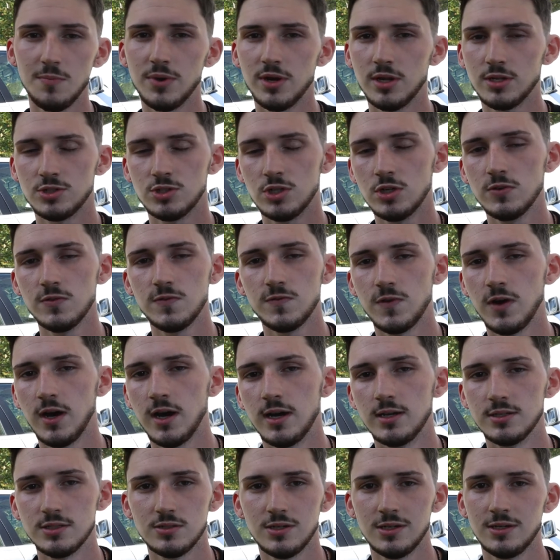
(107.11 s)
but it drove
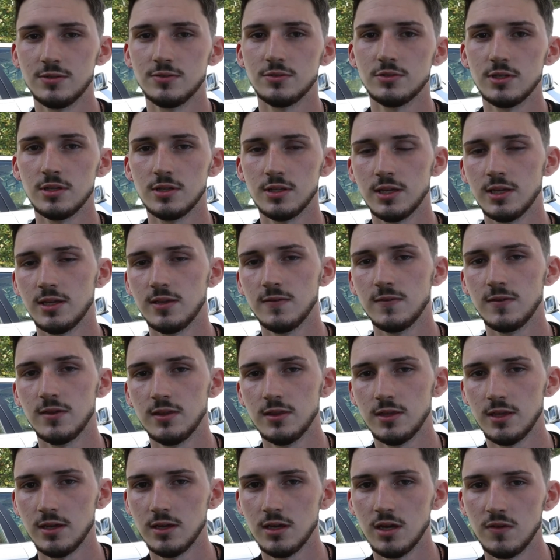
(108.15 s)
fine, so I didn't really think
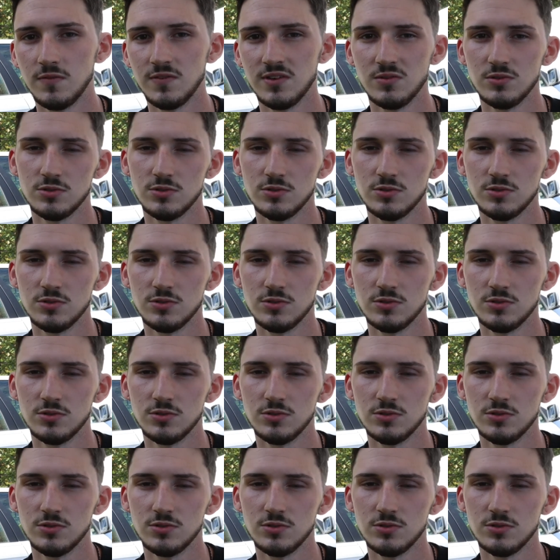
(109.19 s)
anything of it.